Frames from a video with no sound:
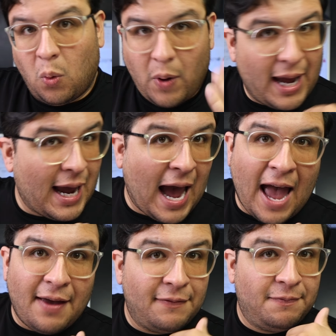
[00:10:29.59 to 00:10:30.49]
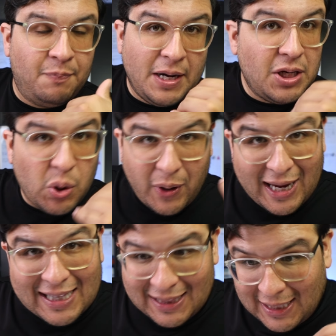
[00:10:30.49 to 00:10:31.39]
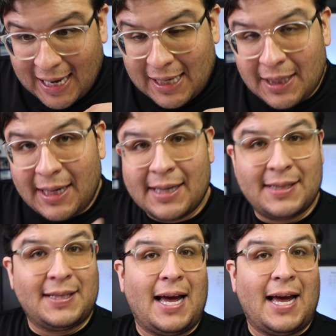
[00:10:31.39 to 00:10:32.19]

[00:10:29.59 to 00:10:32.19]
The way I've been doing it lately is